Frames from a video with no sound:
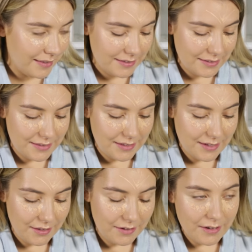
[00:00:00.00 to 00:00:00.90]
This is the
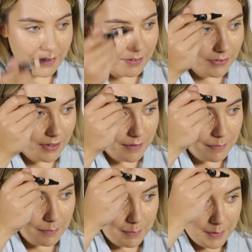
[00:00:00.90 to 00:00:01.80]
color of
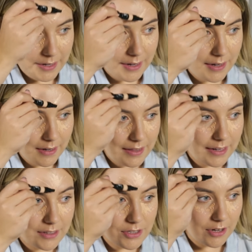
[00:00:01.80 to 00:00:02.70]
my, I
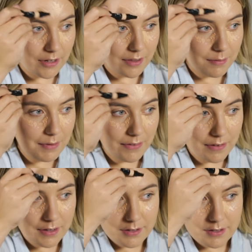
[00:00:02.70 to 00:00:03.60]
think it's darker than my
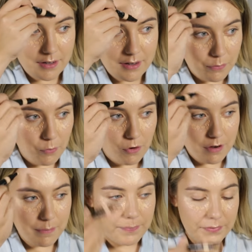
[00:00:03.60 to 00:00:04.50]
foundation. It's
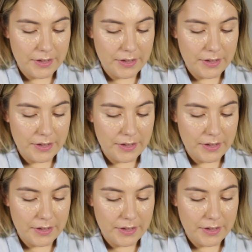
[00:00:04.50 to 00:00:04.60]
warm.